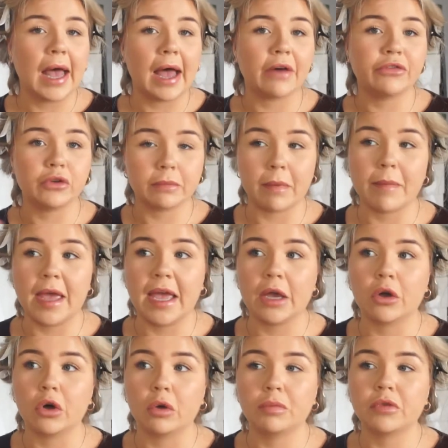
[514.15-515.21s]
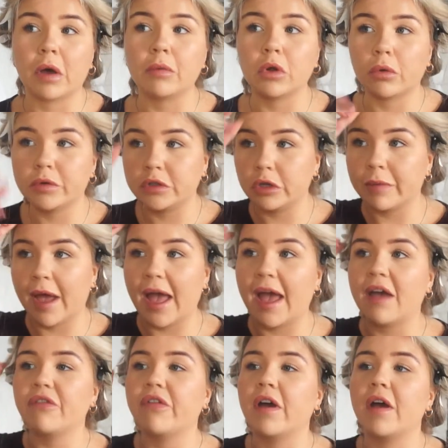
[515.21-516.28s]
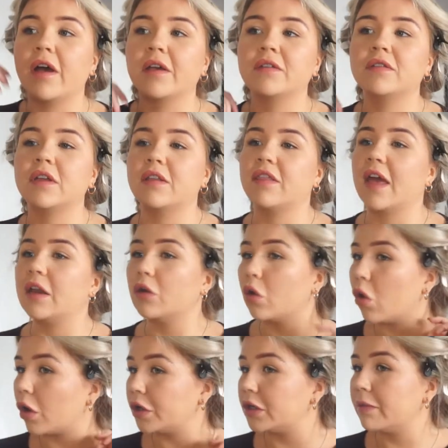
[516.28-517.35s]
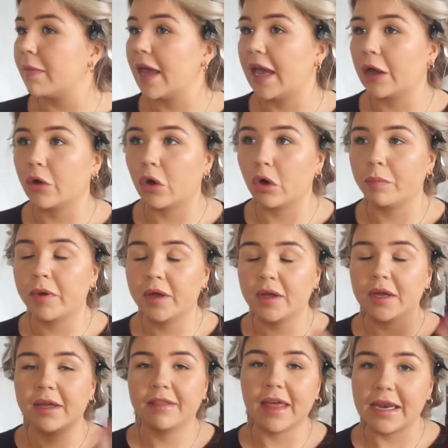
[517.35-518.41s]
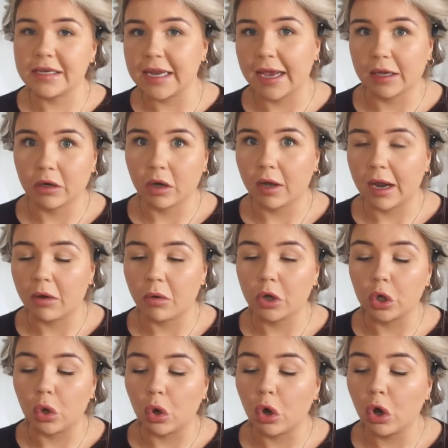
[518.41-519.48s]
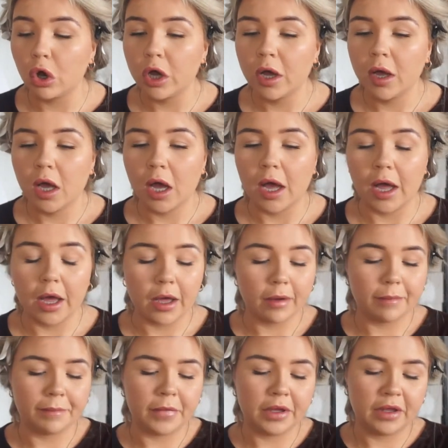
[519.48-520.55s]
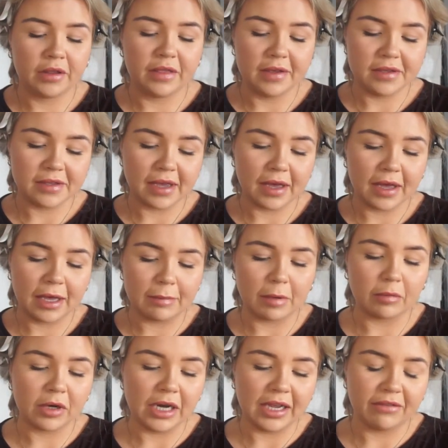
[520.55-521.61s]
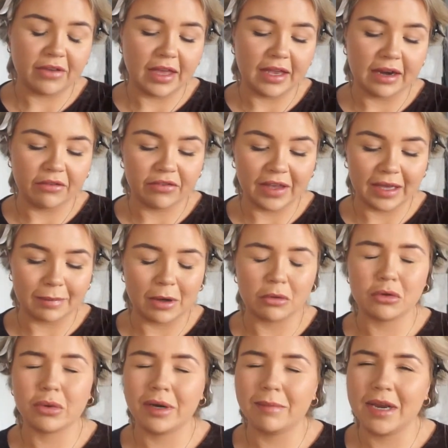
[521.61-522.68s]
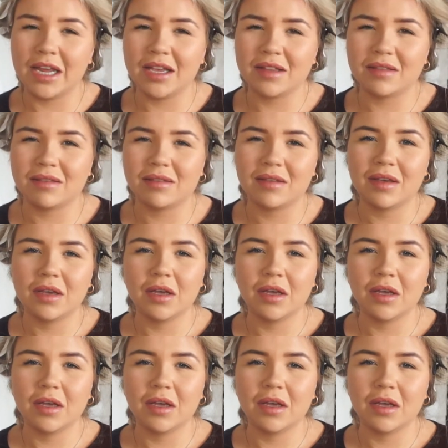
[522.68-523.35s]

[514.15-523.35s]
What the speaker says: I've done my makeup. So I would always do my hair first, then go on to makeup, then take it all out and go. This time I'm going to leave it in, I think, about 20 minutes.